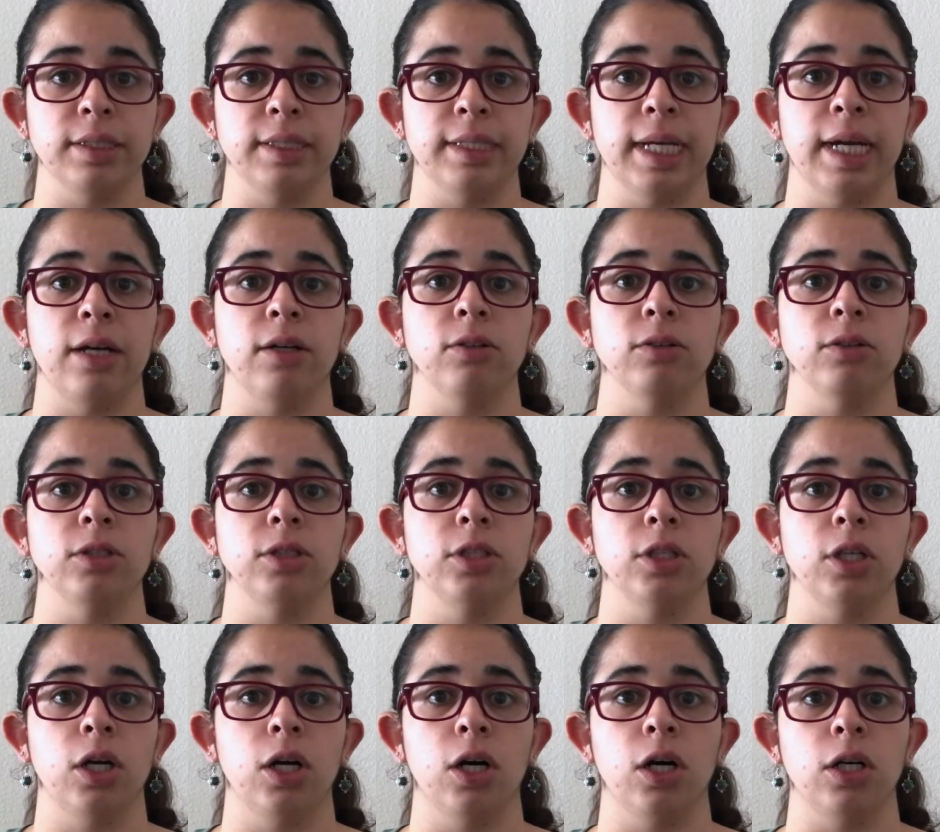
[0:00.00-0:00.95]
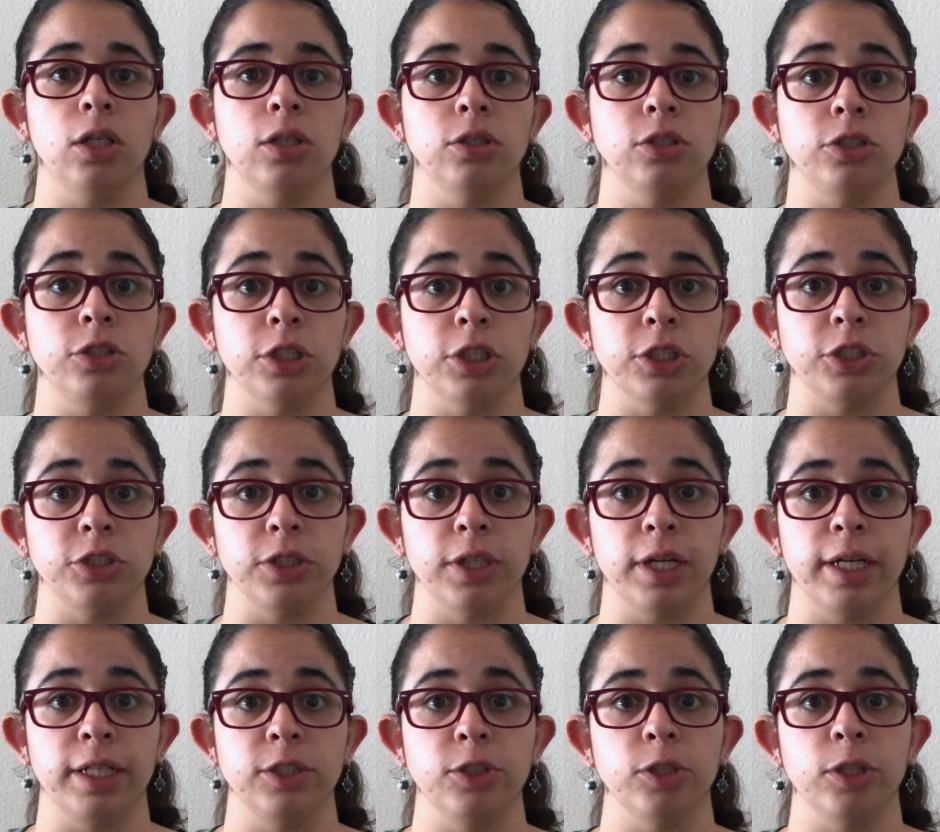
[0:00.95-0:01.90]
sound on just your
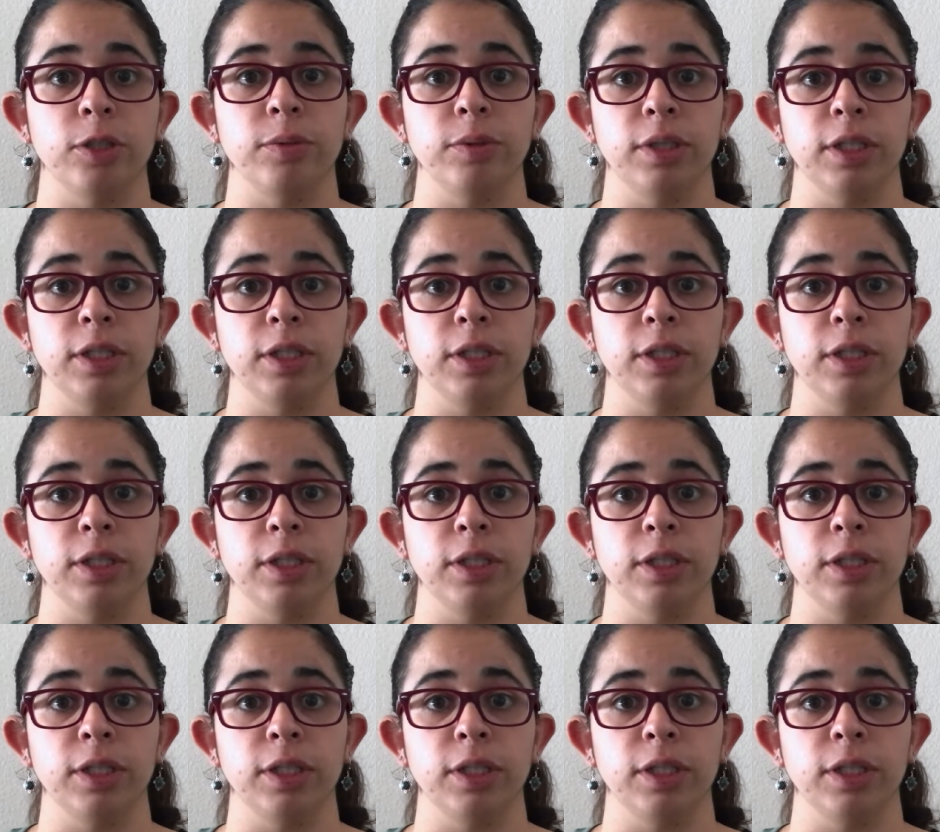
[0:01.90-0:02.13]
head joint,